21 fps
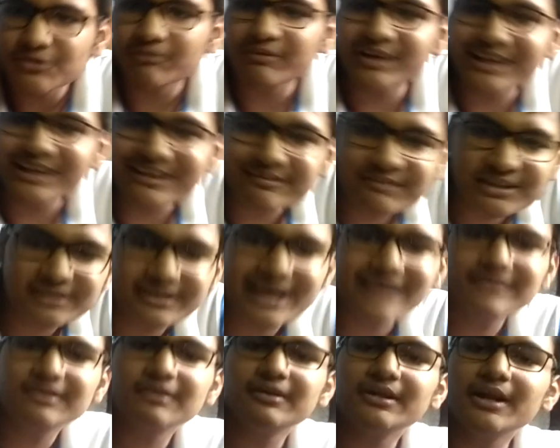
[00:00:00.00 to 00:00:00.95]
know very well
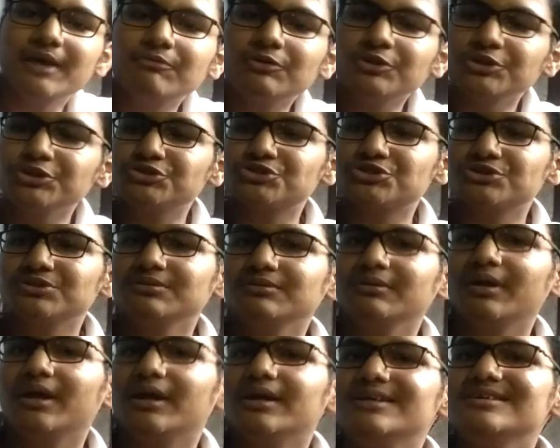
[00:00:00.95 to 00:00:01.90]
that the revolution